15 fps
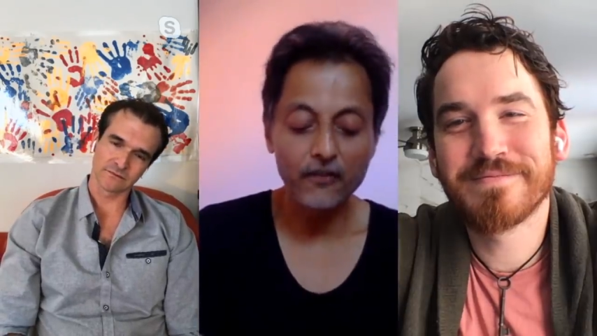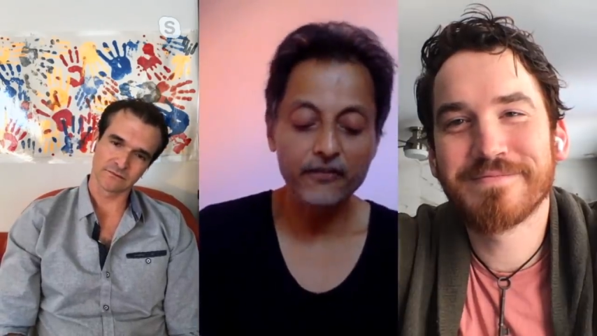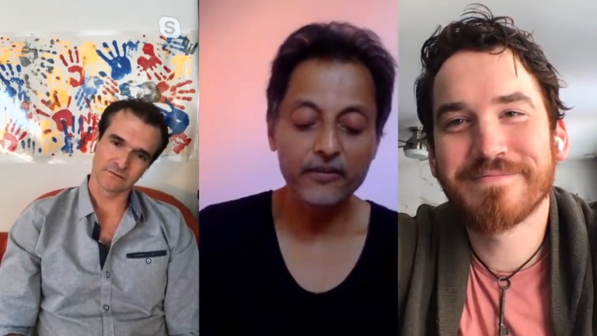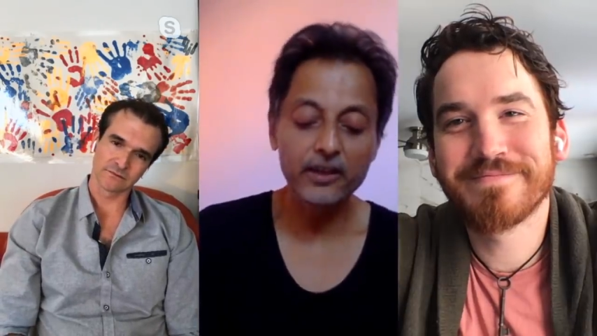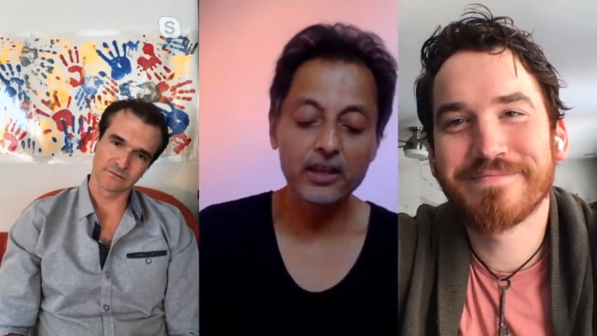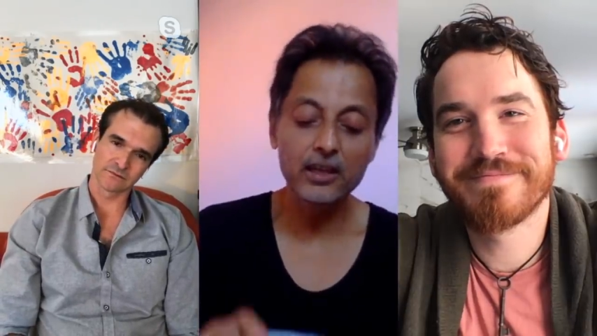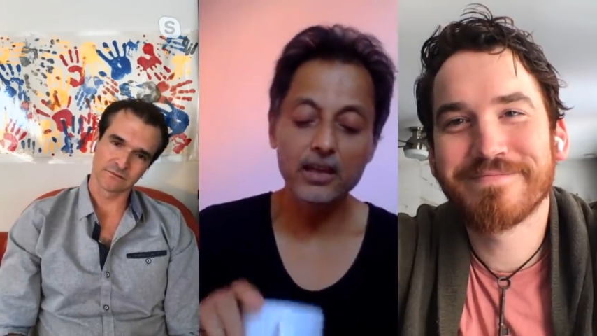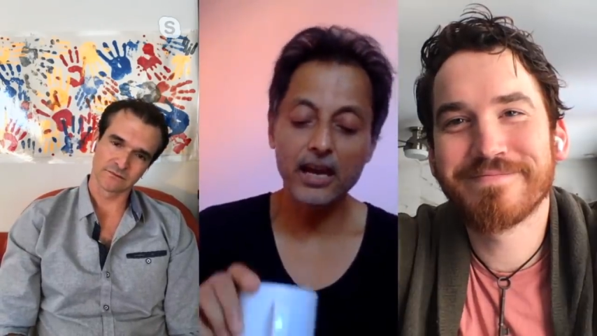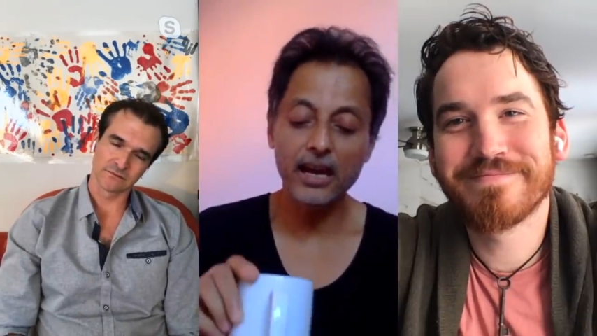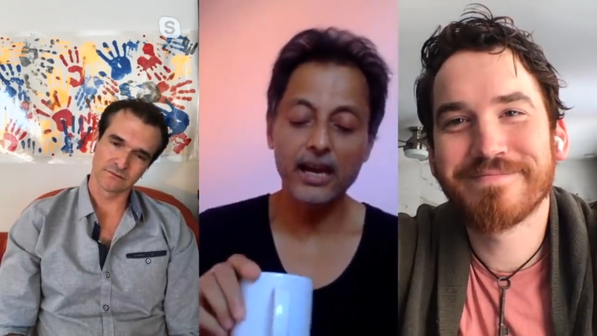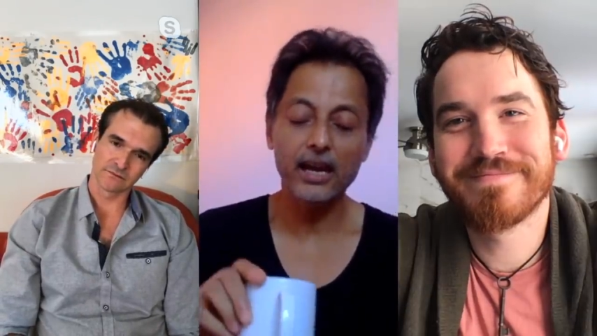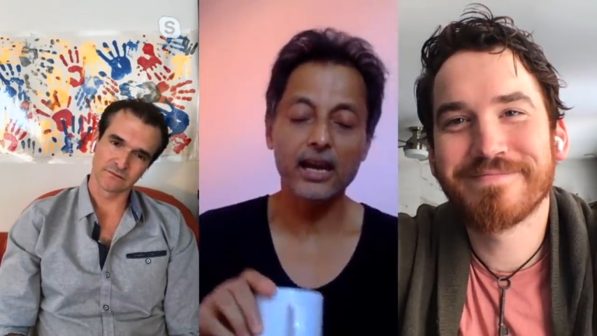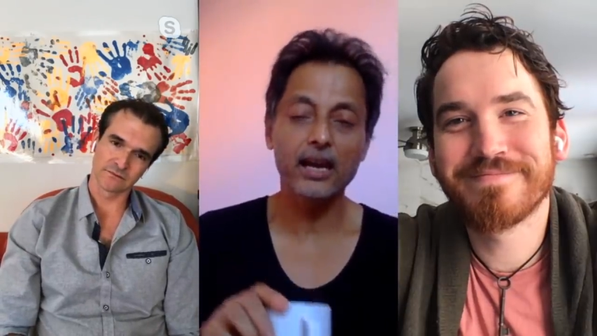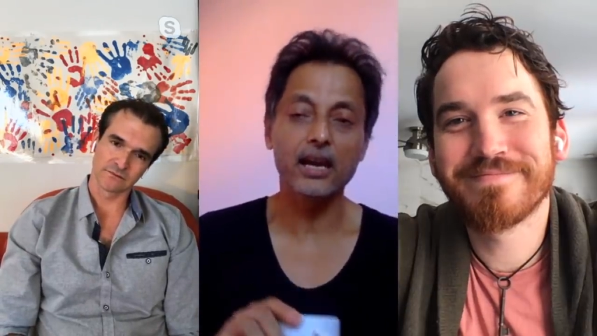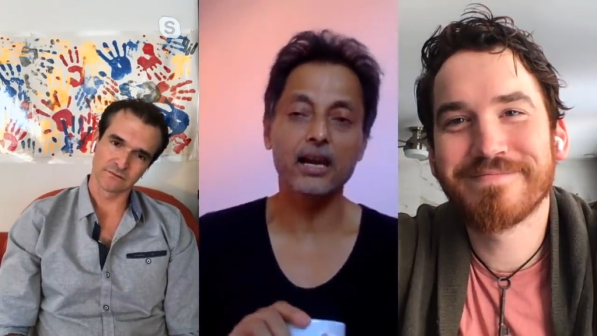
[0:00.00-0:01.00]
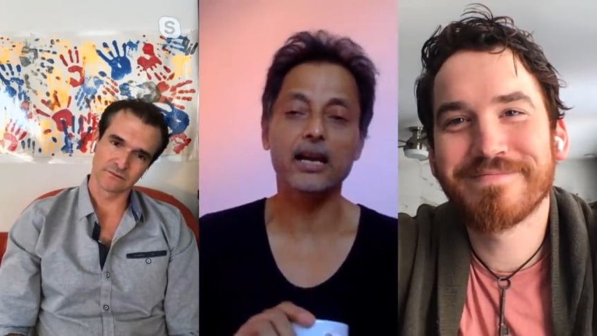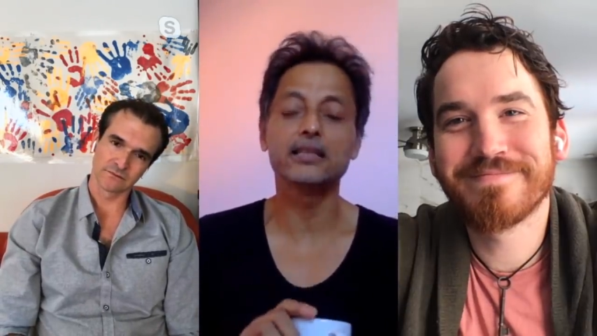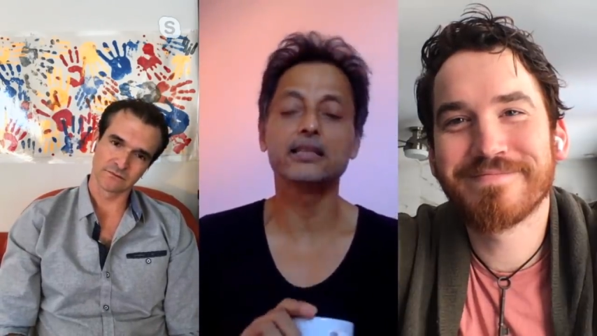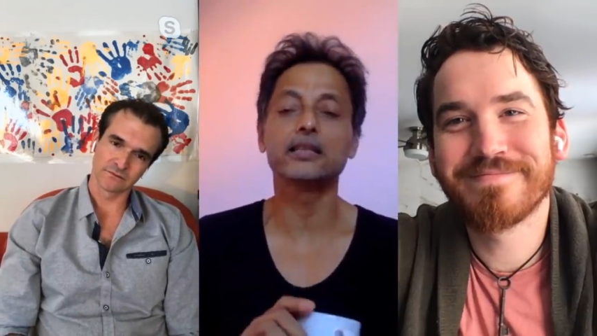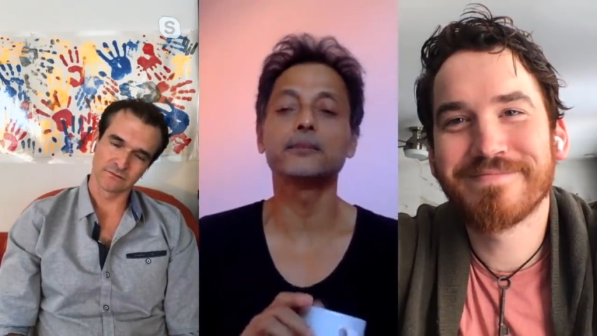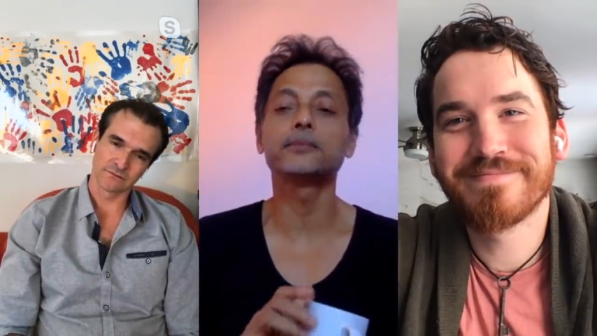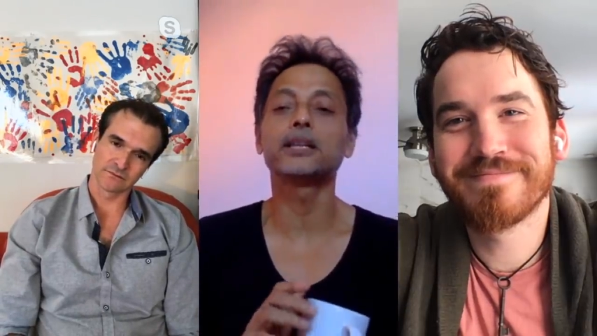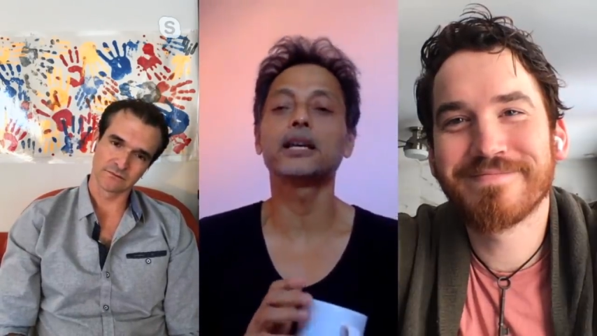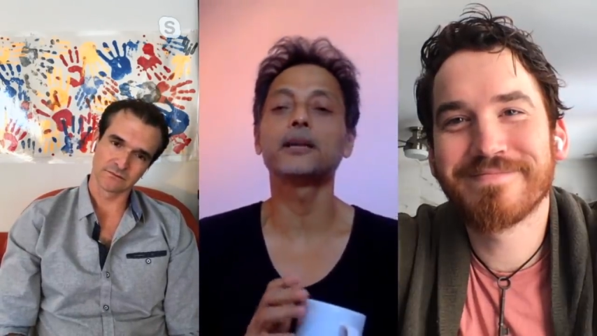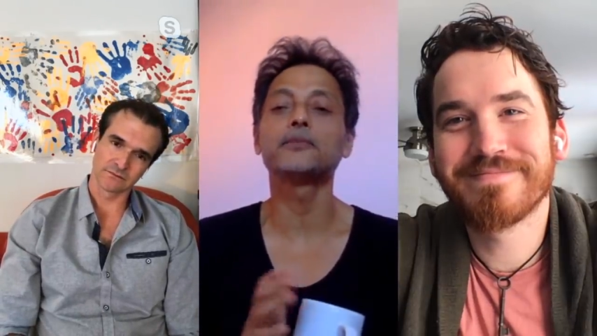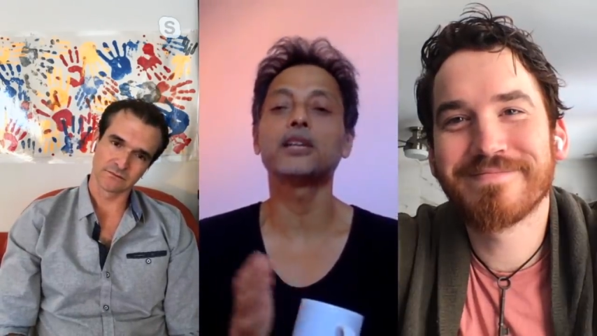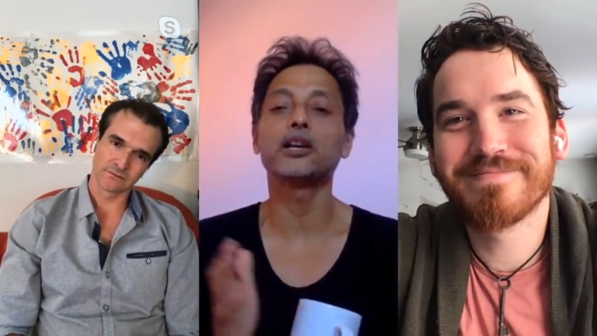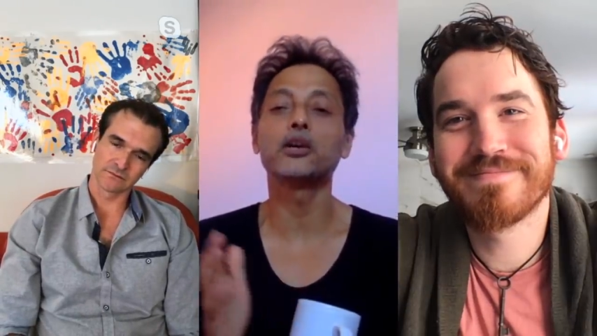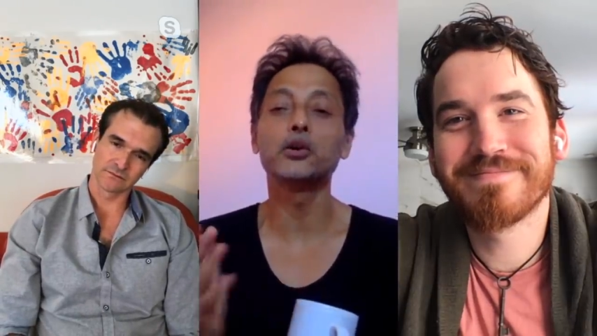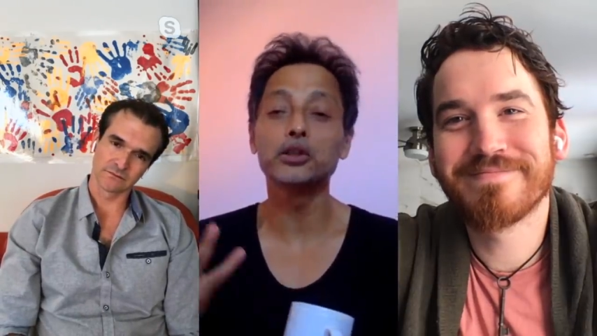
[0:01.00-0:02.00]
Speaker 1: Coffee, and
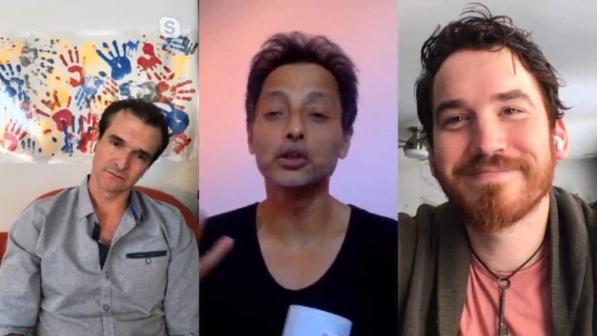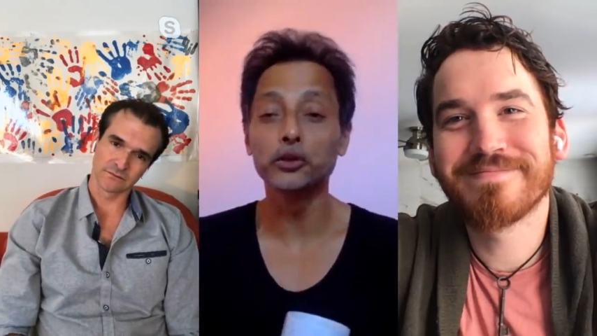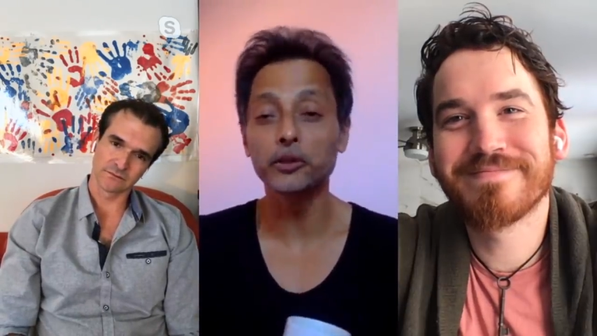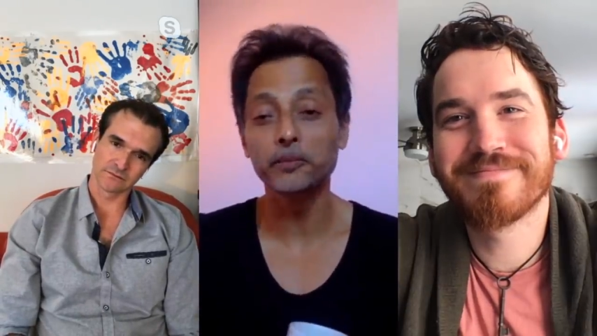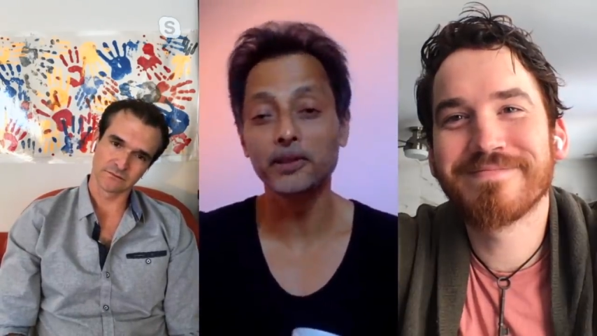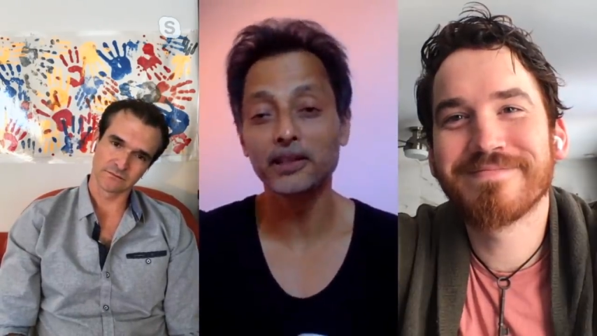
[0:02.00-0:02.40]
sometimes I go to the